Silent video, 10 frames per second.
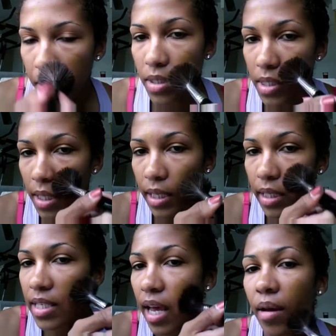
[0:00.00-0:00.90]

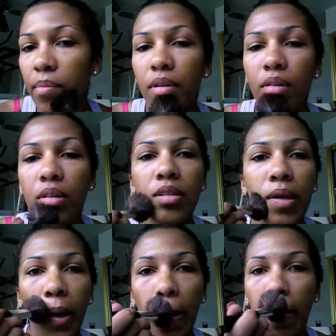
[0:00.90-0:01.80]
Slightly dab
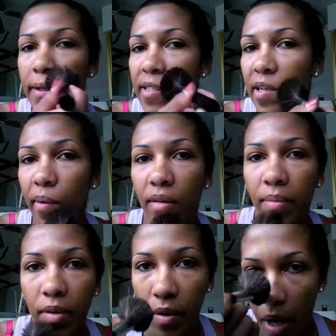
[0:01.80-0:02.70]
the areas that I'm going to
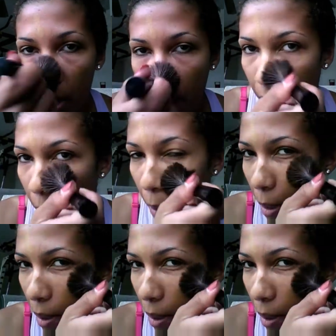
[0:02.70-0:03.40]
be covering.